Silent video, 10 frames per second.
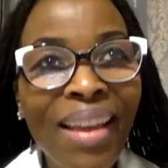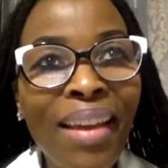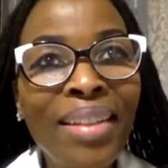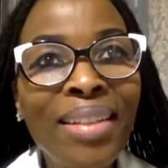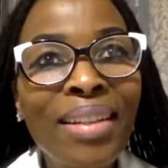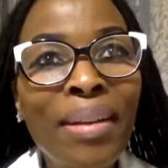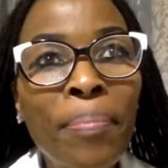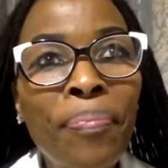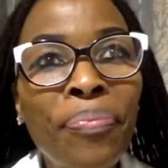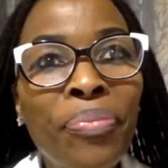And,
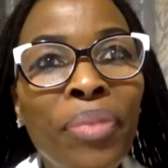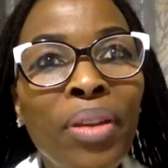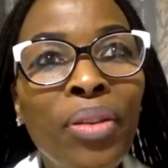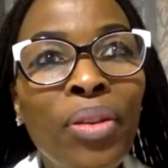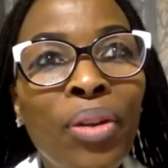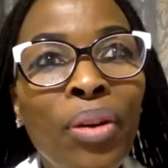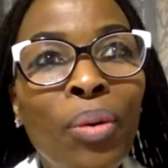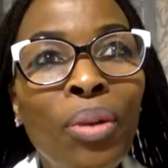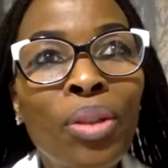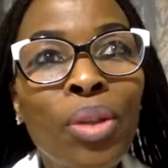um, you
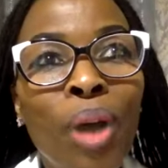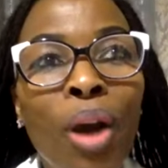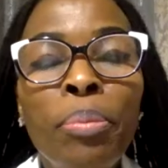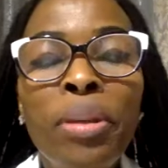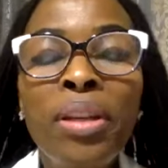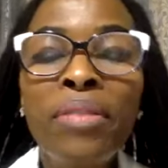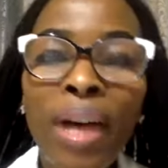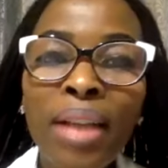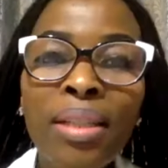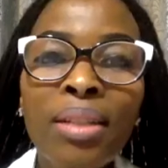know, so I'd be
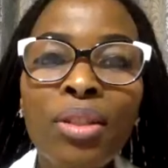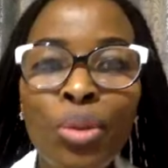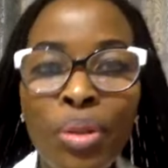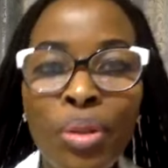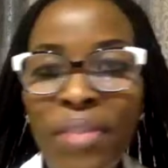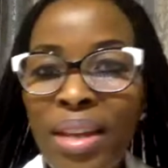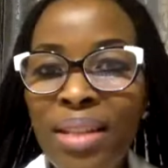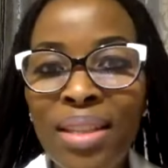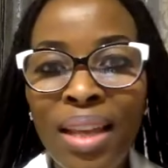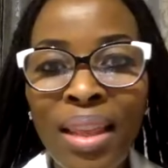invited to
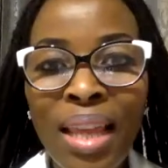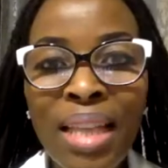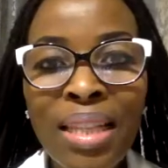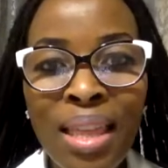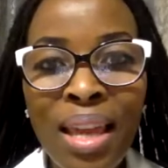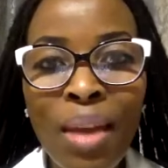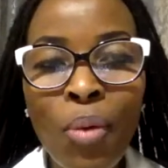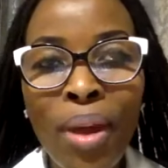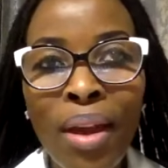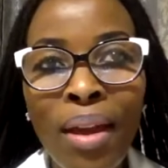events. And that's the thing
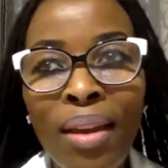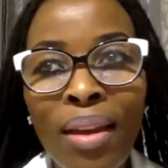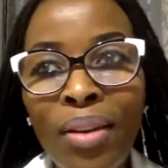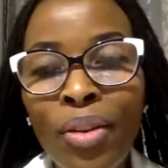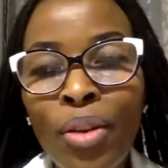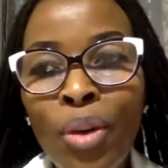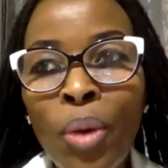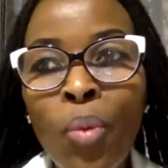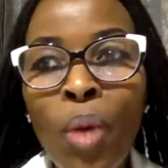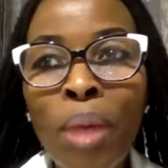where you know
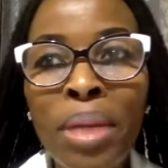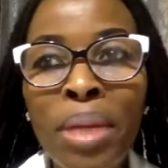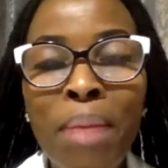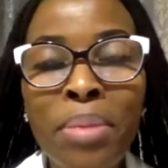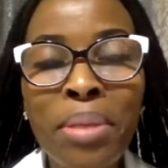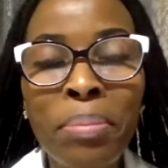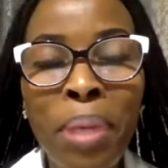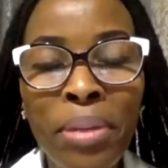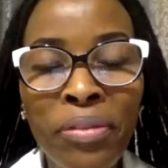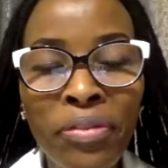when one becomes a
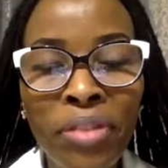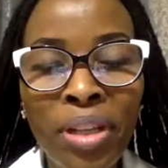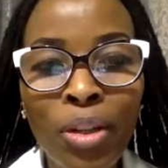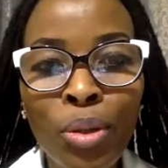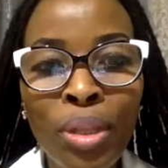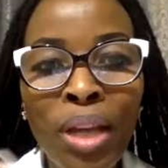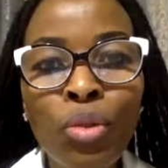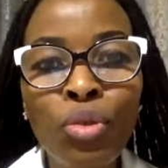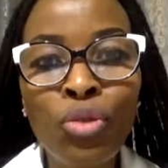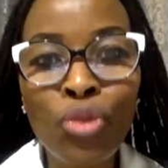public figure you tend
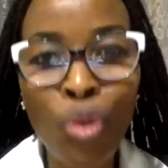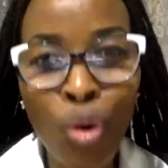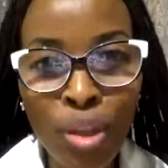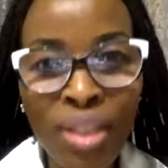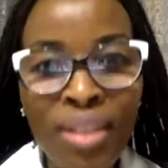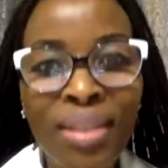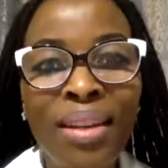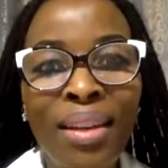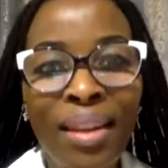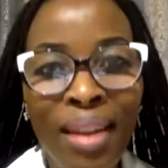to draw
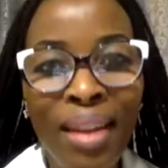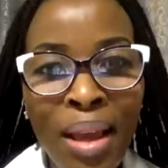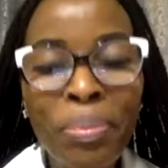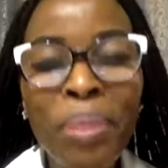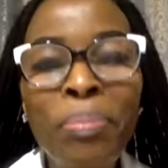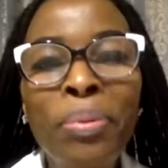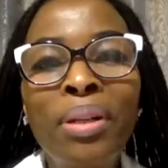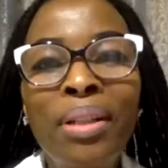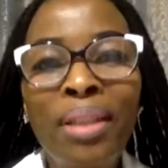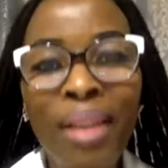certain
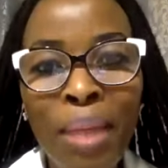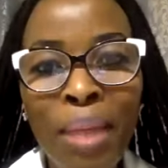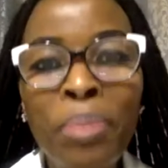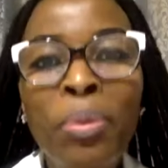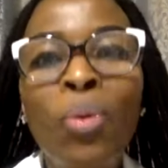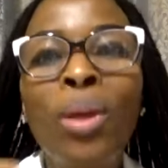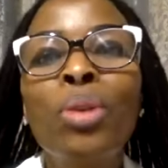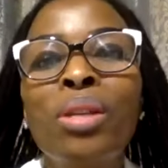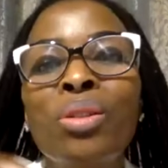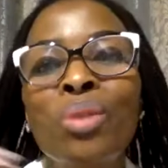people and people want
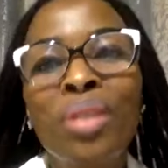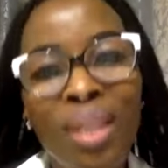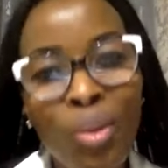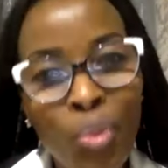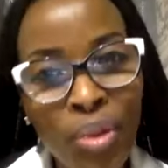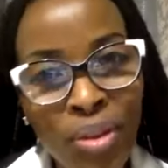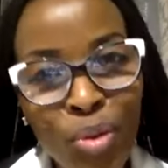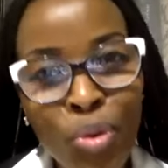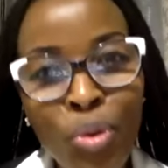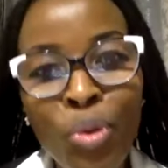to associate with
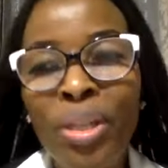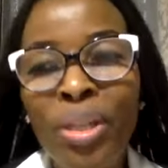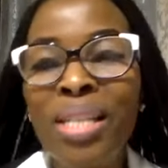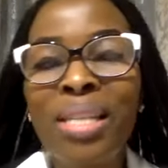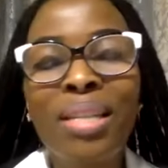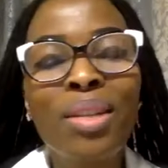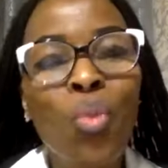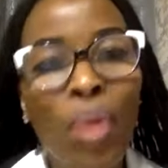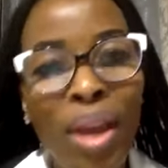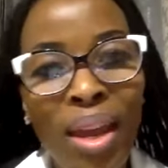you in a
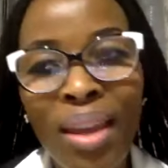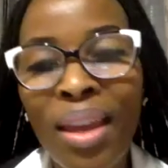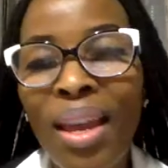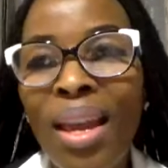certain way